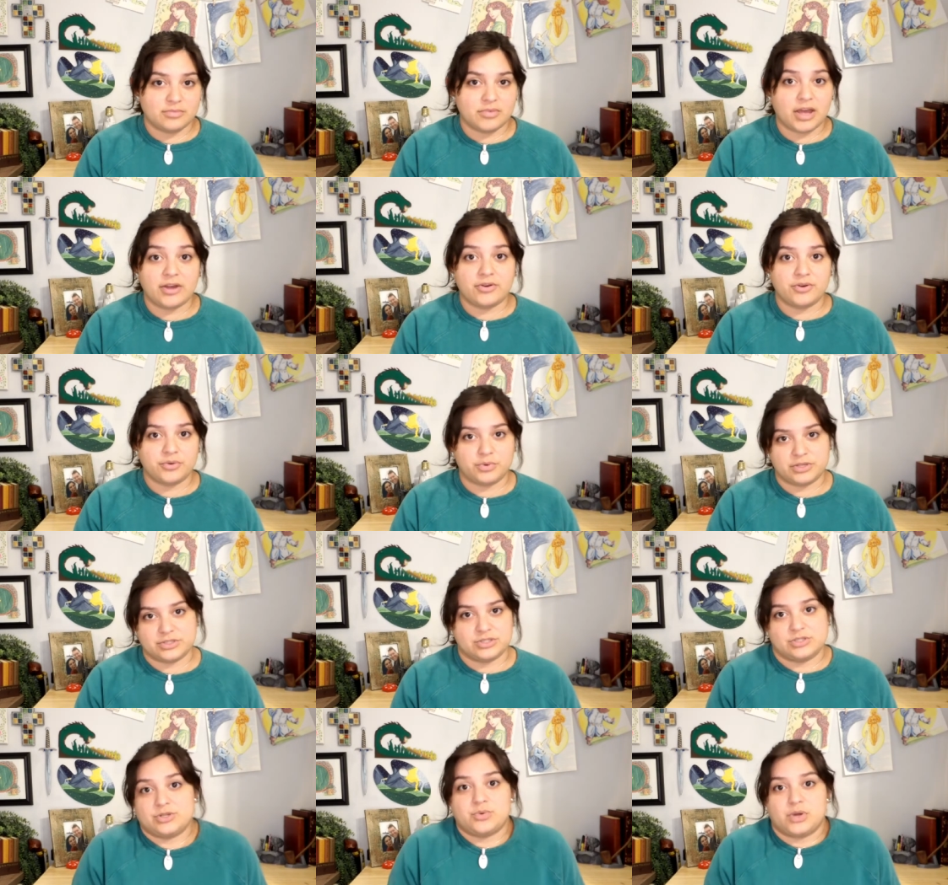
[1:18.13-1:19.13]
Eru
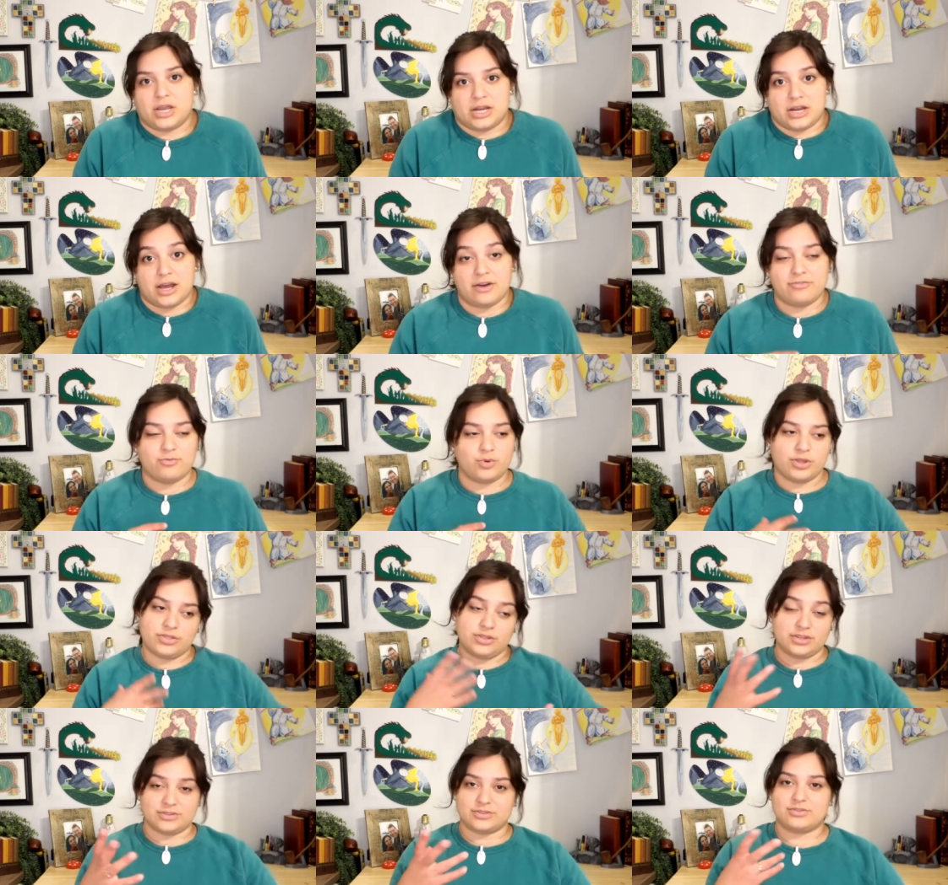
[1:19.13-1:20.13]
wasn't doing enough with
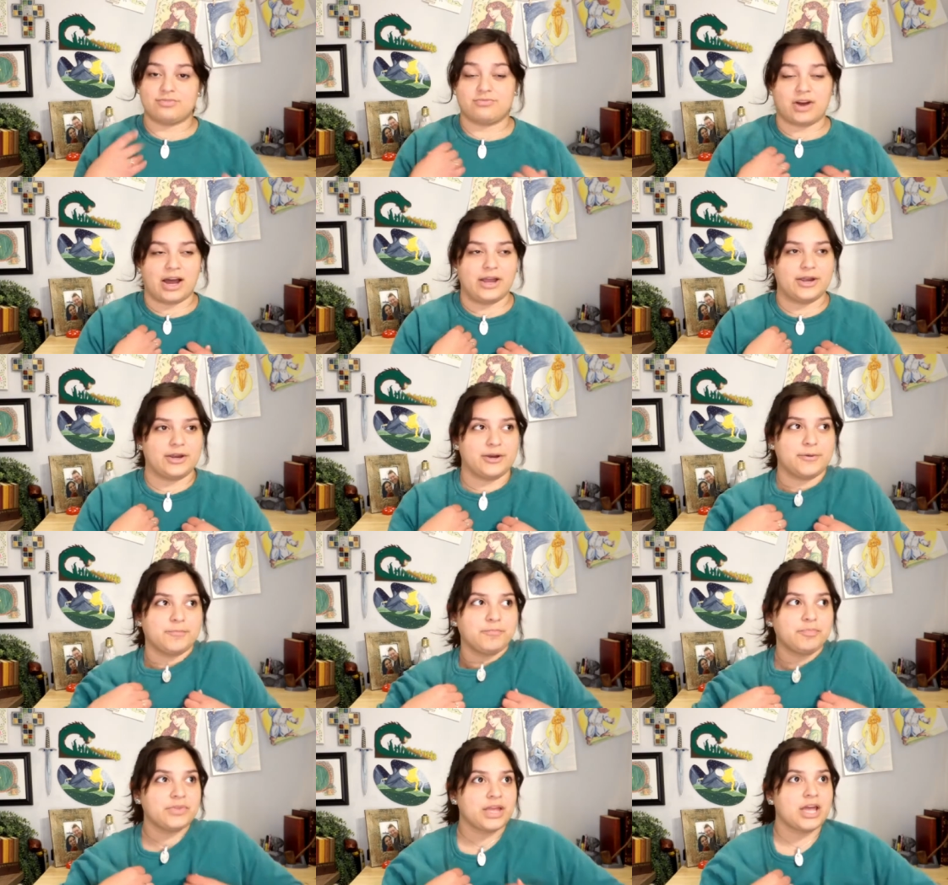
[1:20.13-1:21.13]
this fire.
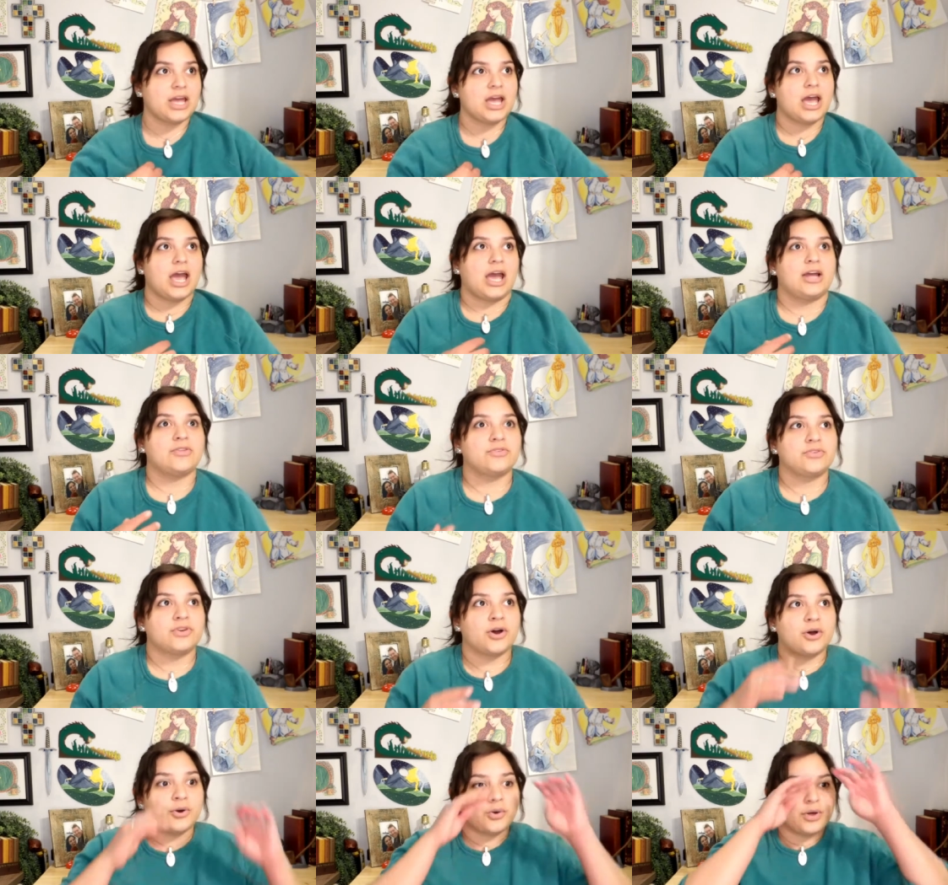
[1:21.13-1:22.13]
And
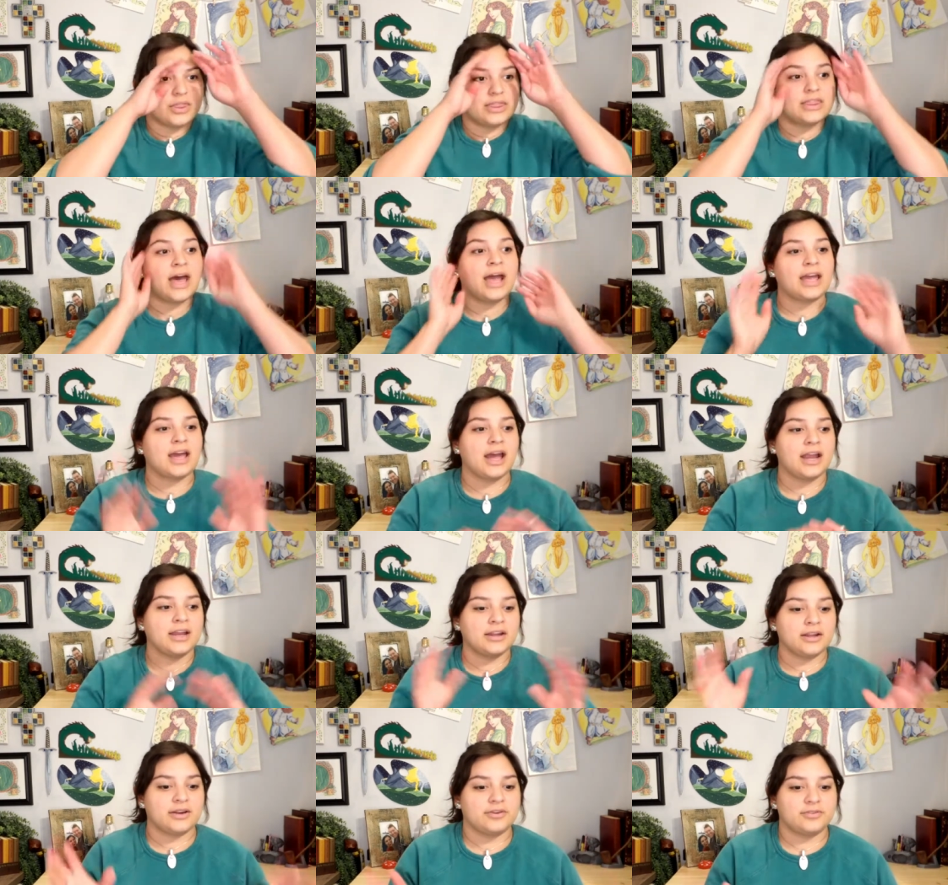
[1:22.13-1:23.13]
so that
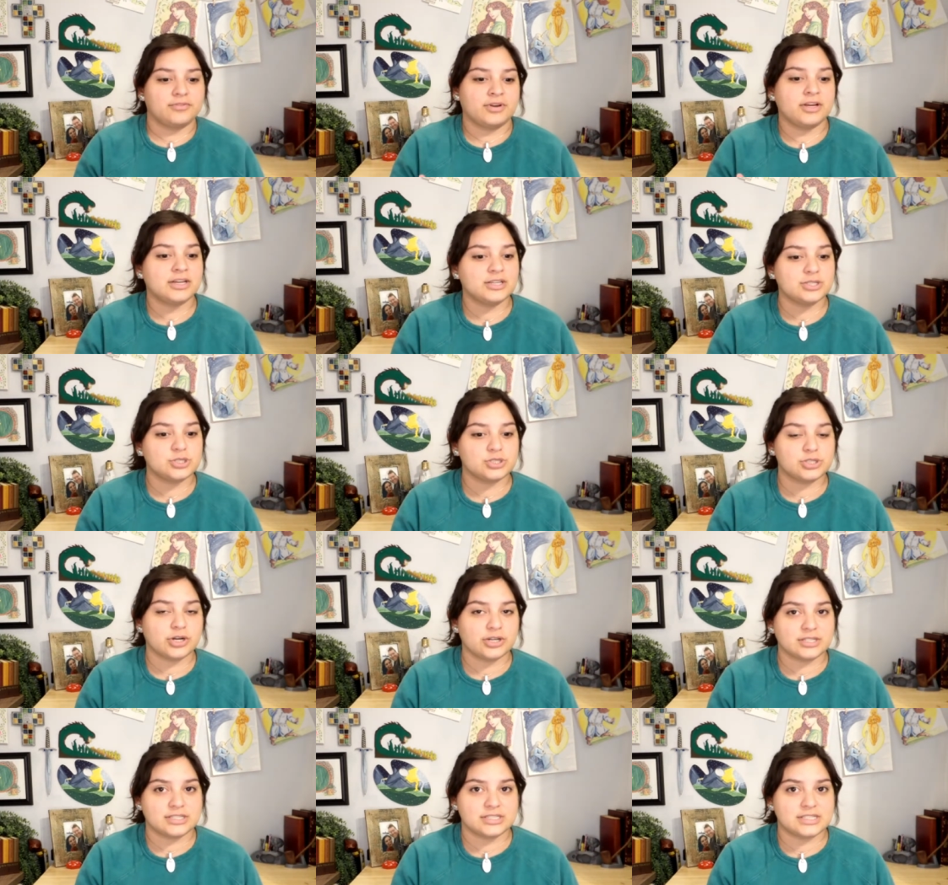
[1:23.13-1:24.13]
kind of
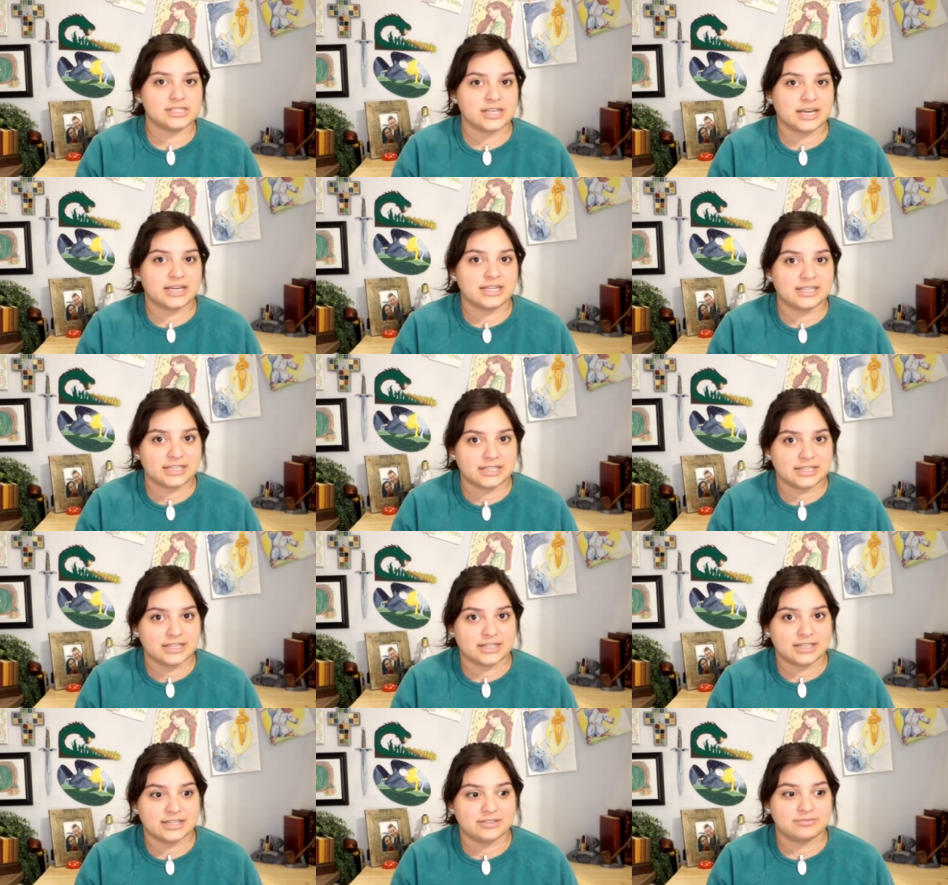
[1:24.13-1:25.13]
starts this
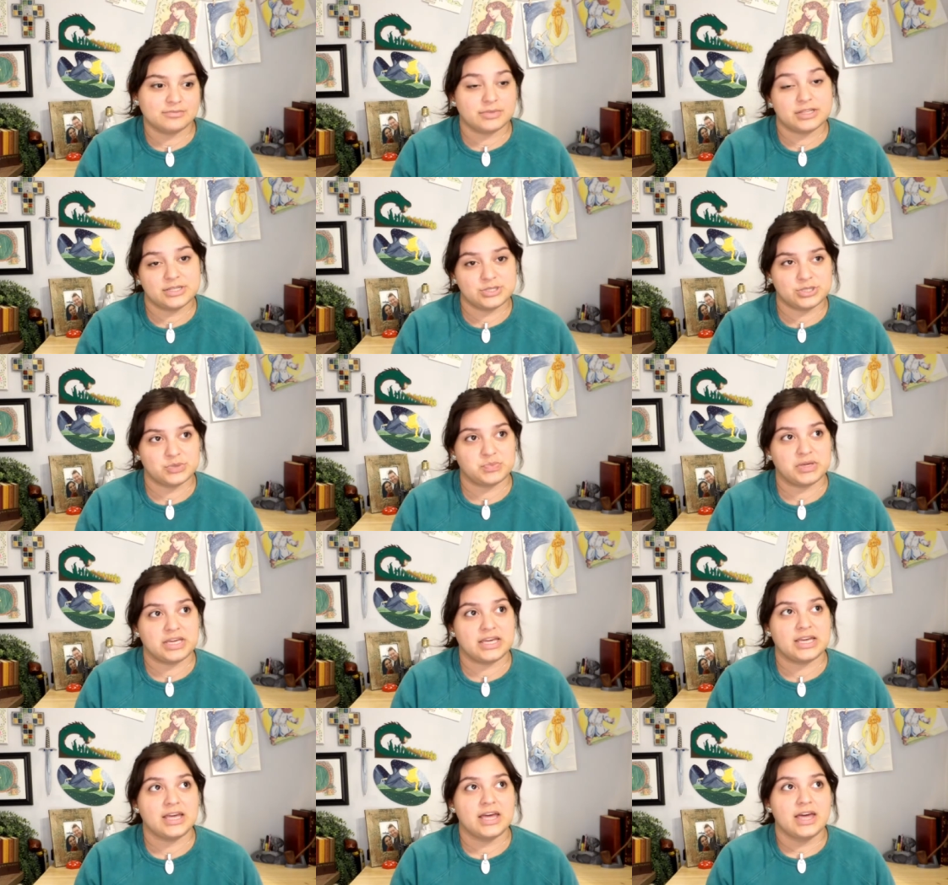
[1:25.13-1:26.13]
idea, at least to
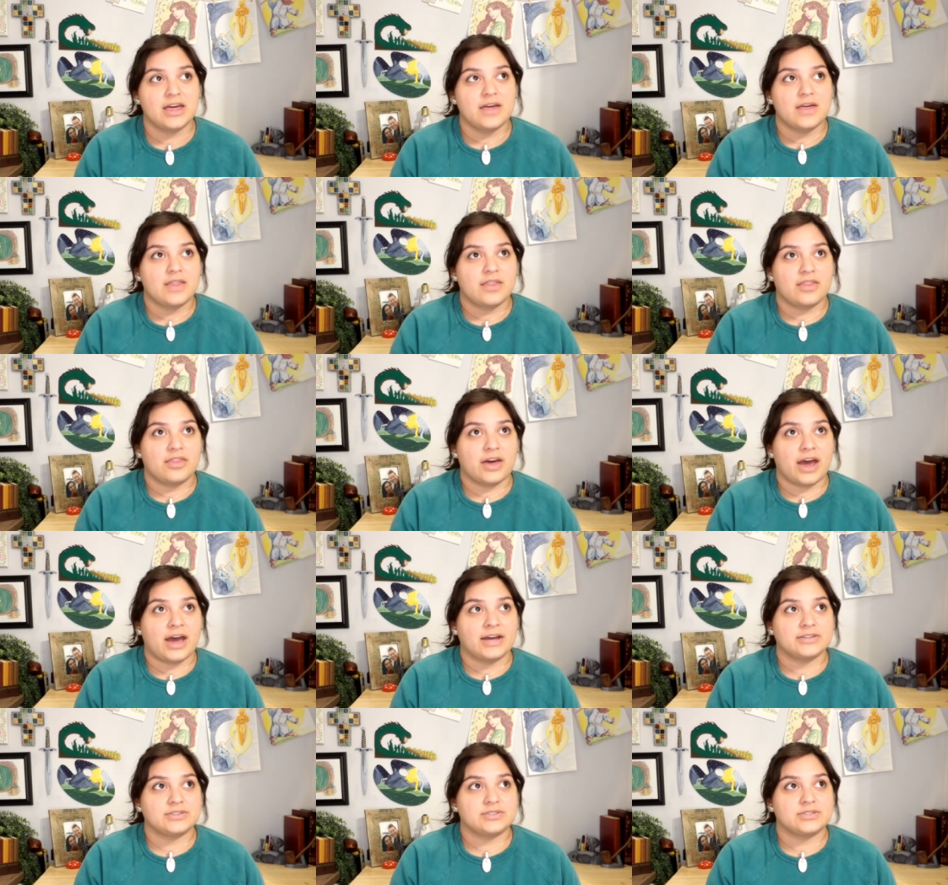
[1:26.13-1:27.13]
me,
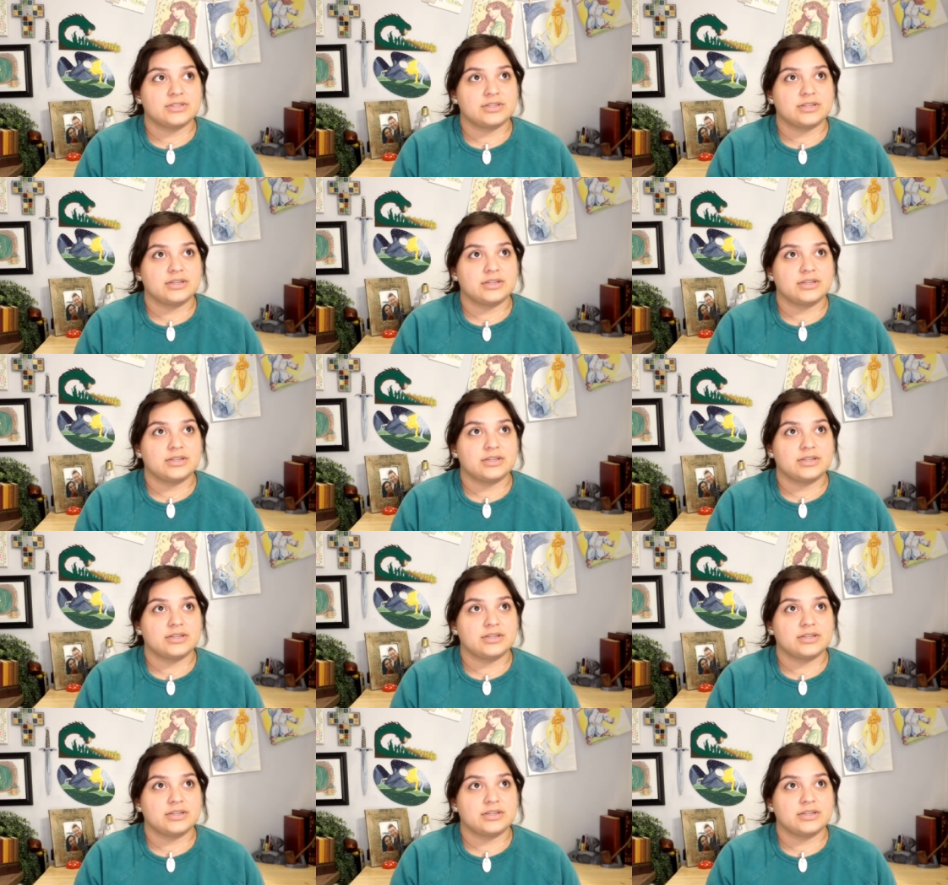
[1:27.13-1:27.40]
that